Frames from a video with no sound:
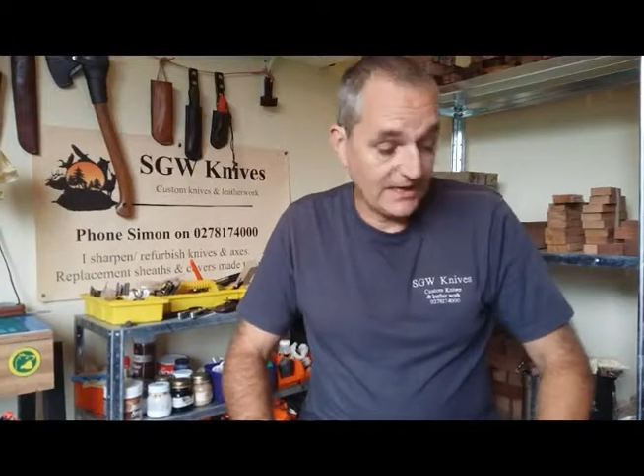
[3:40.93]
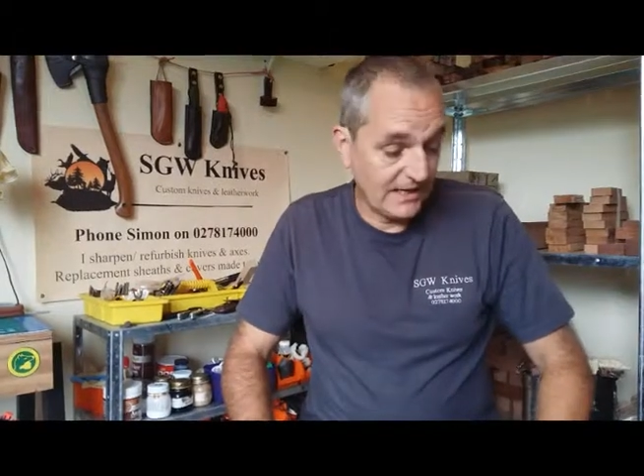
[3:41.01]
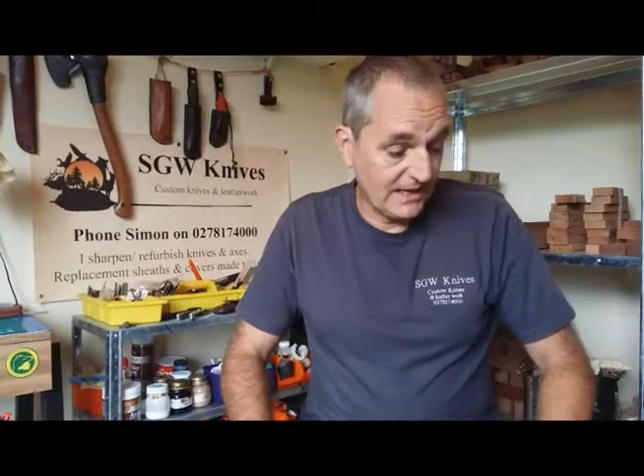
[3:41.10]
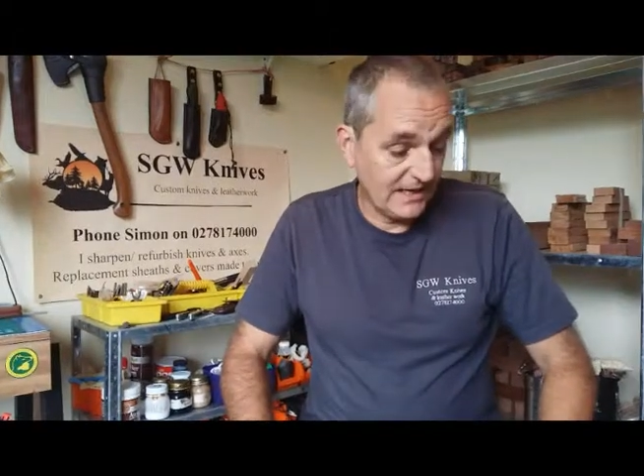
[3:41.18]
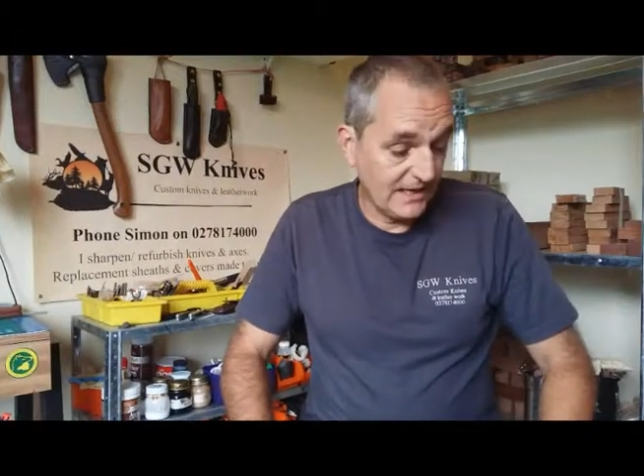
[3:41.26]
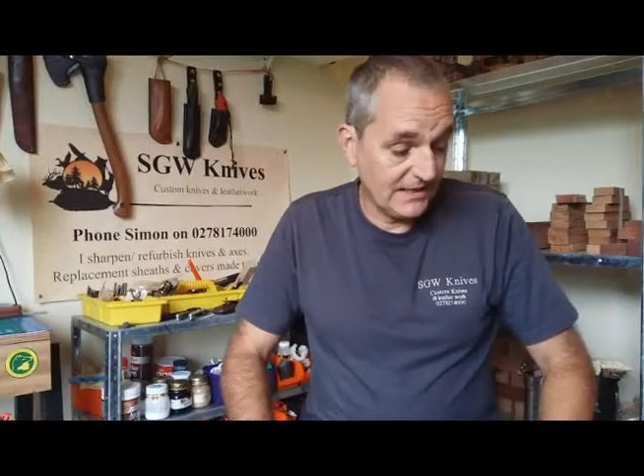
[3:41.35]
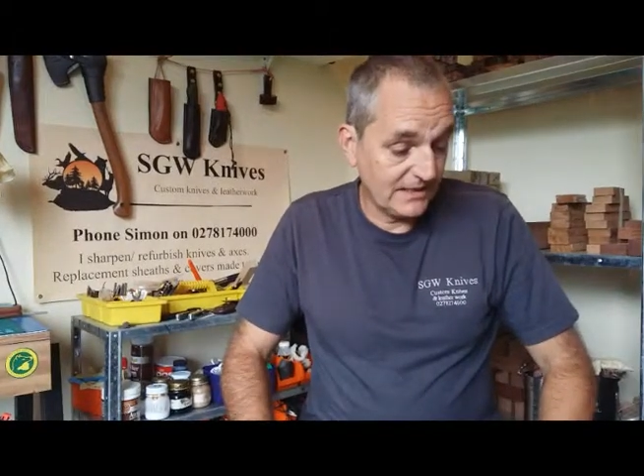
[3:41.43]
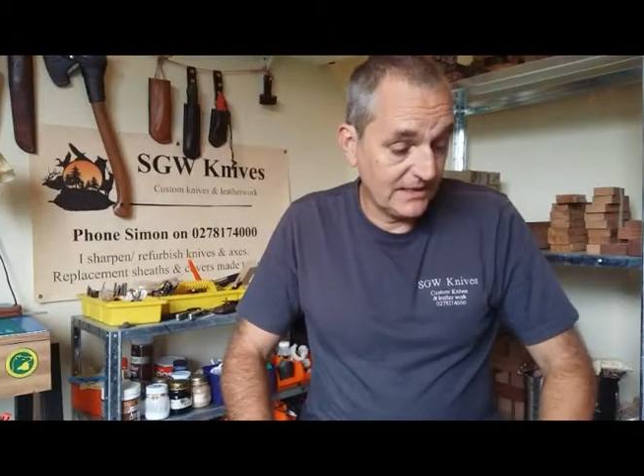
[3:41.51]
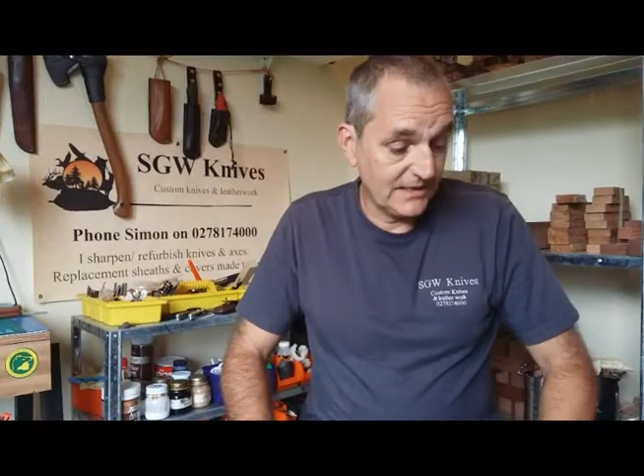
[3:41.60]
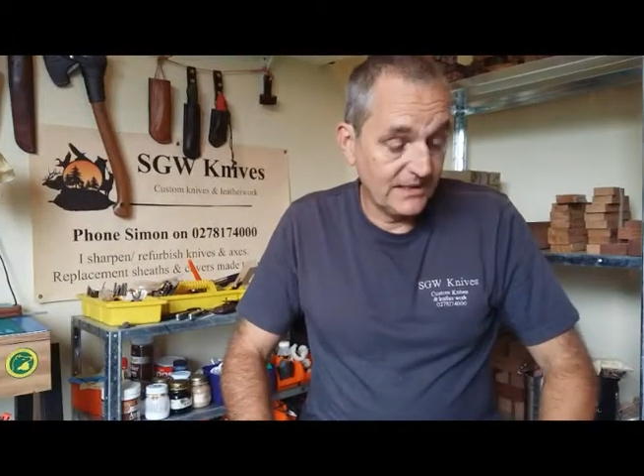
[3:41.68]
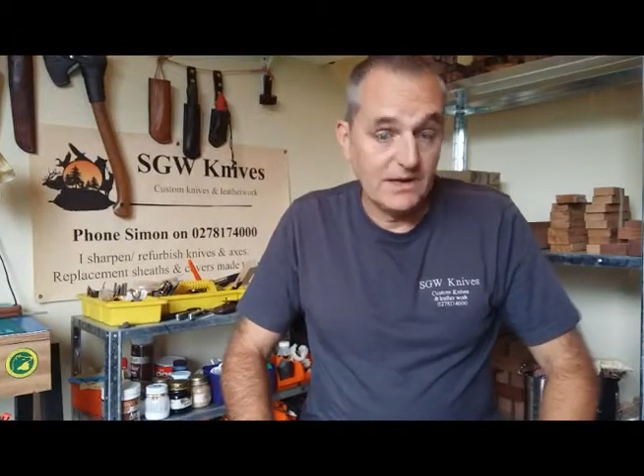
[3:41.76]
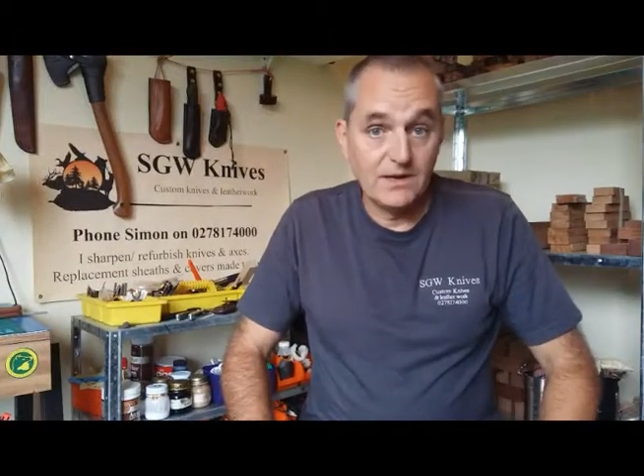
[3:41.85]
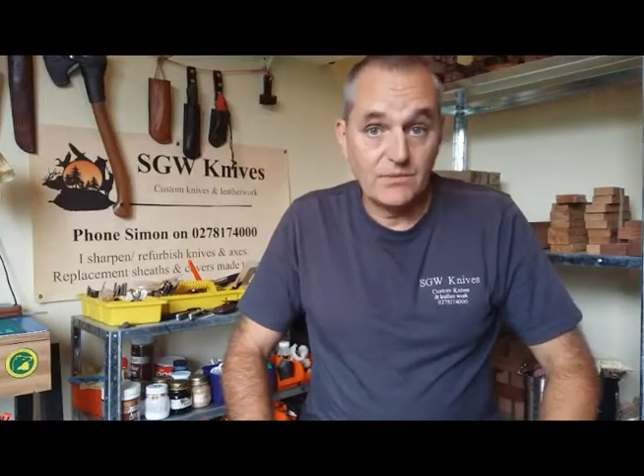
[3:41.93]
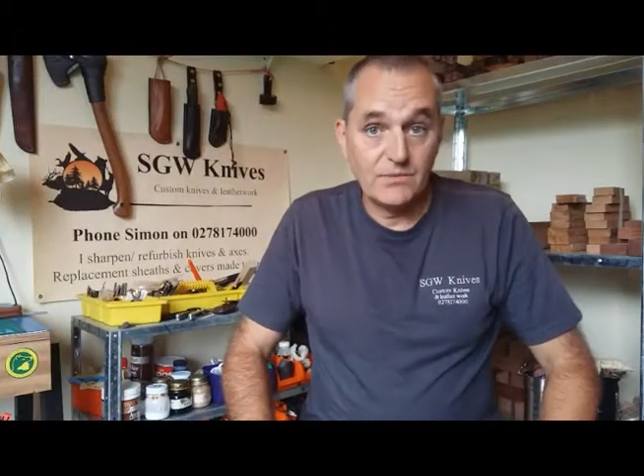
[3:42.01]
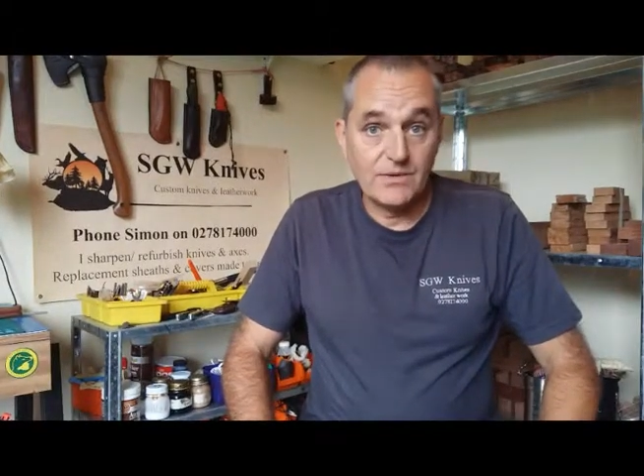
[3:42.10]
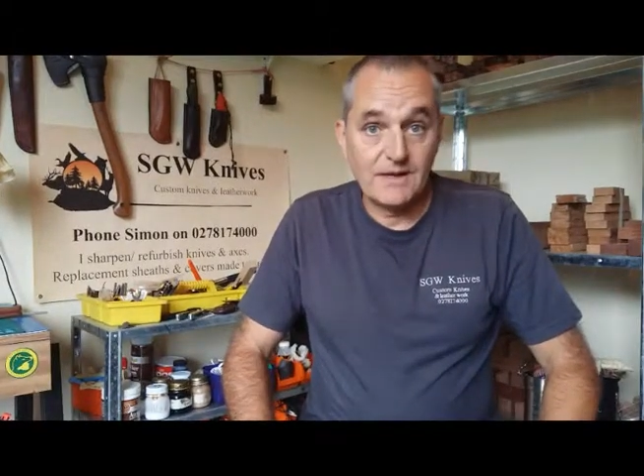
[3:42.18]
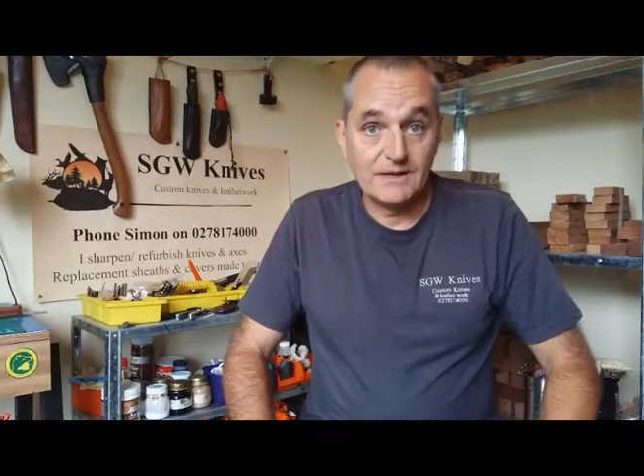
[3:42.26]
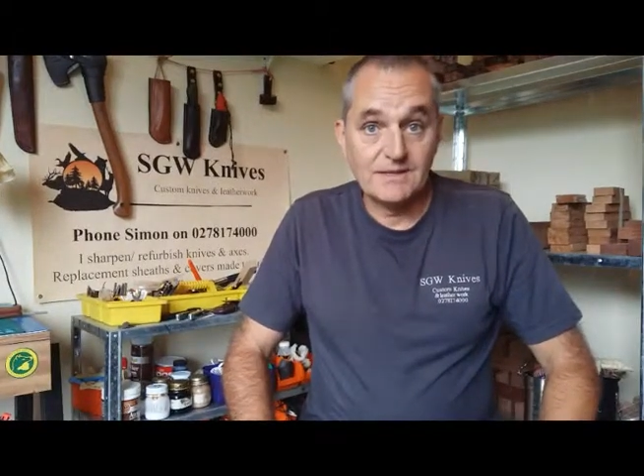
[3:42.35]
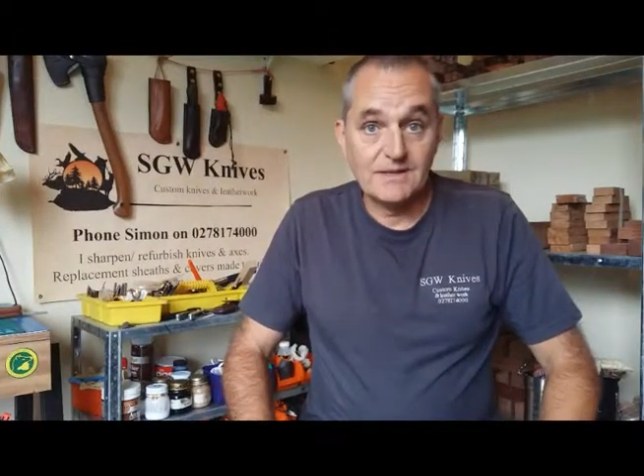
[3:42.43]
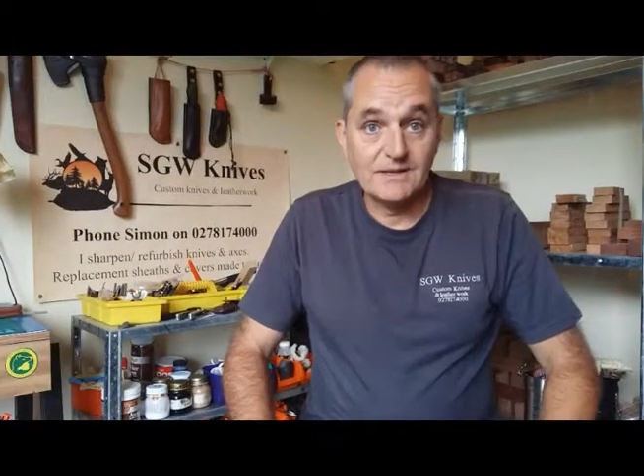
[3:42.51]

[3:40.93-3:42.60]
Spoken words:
and with that,